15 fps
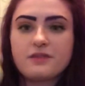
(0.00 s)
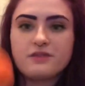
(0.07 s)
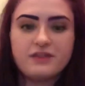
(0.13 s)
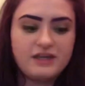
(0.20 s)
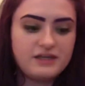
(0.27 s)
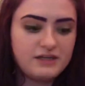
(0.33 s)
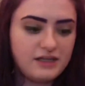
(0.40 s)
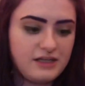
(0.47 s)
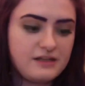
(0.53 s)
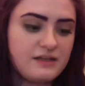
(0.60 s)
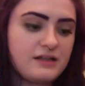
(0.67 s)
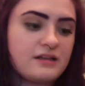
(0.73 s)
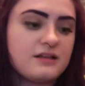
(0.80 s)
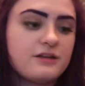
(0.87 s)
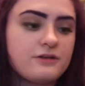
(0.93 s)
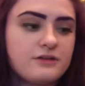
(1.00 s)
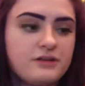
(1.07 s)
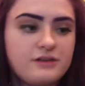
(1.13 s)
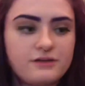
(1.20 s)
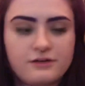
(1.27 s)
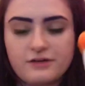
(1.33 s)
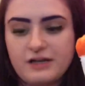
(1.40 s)
thin, and clearly
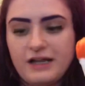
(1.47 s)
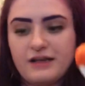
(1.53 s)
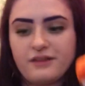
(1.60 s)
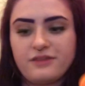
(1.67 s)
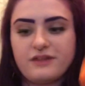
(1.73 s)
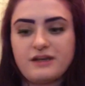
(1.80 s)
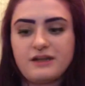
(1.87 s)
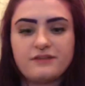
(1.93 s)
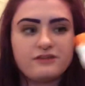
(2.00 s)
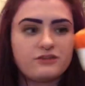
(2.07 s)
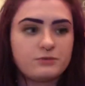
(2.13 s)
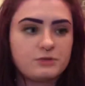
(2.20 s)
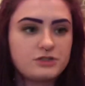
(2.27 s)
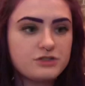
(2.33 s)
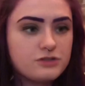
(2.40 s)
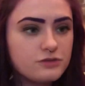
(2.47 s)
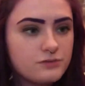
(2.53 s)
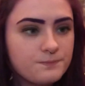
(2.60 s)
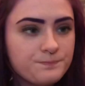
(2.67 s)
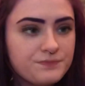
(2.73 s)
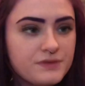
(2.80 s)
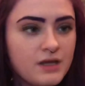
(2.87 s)
they're kind of thin on this one too.